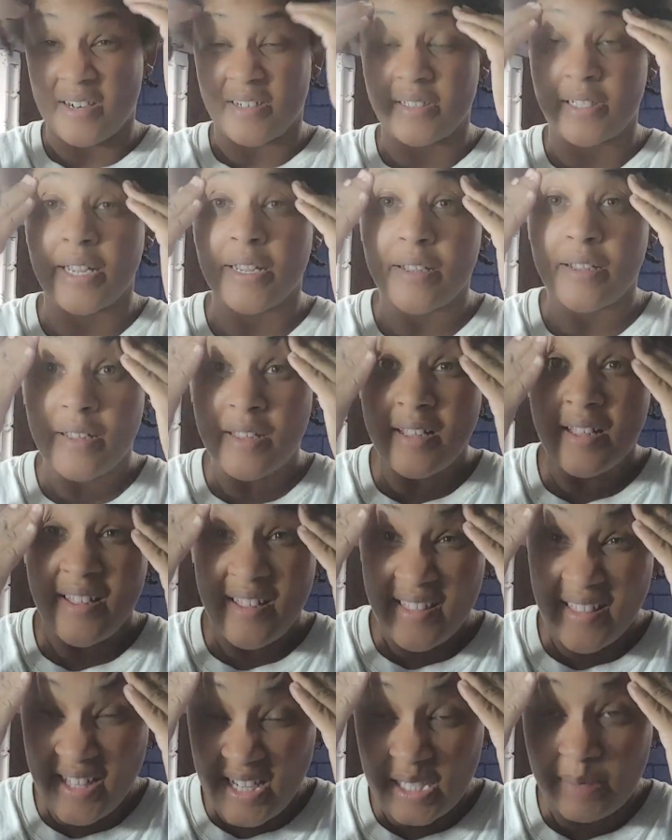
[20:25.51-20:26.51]
Like
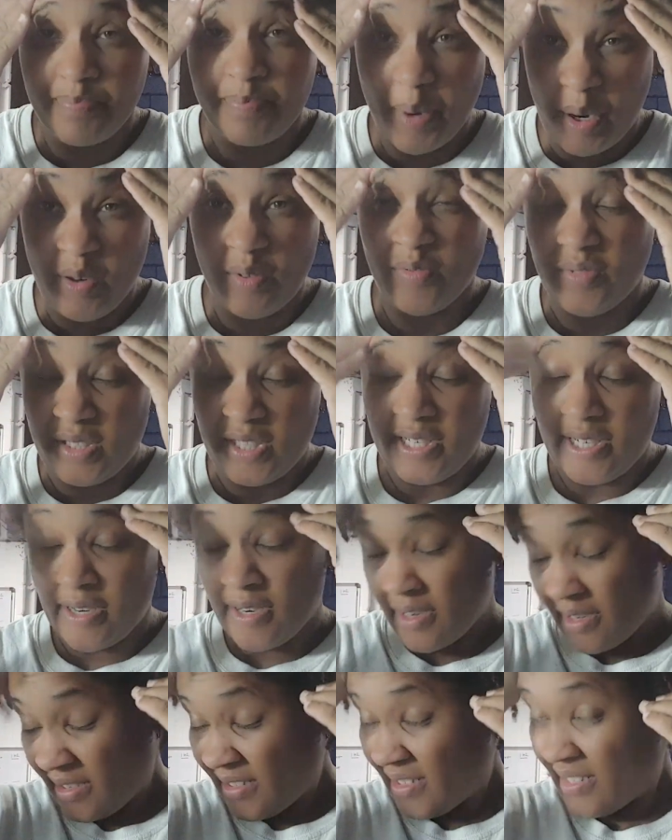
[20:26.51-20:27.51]
these bones
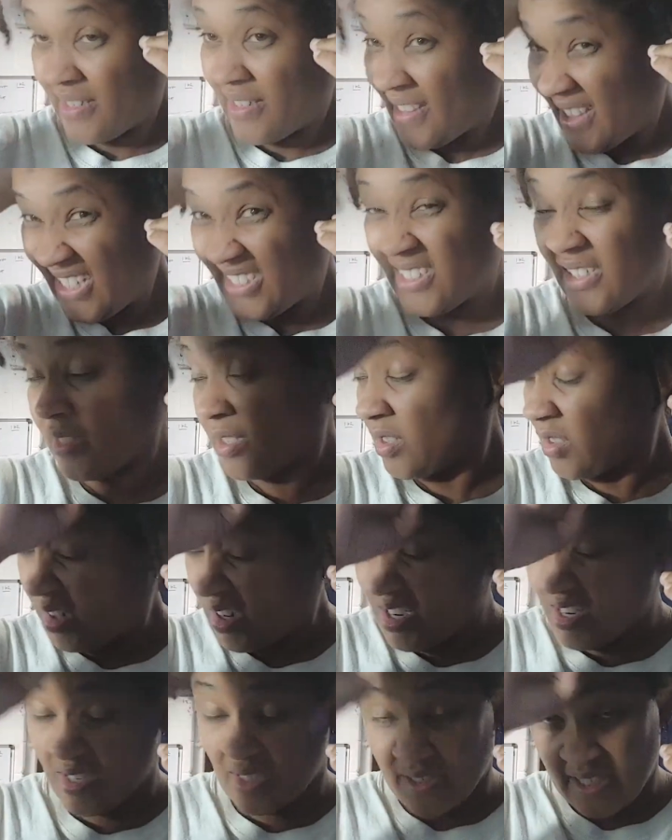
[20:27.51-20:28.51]
here, this is
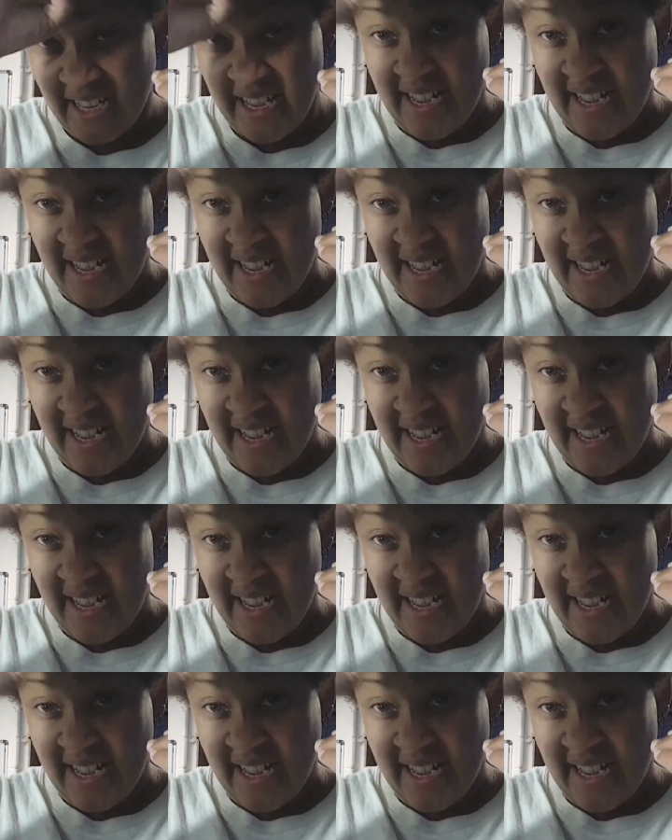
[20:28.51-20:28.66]
strong.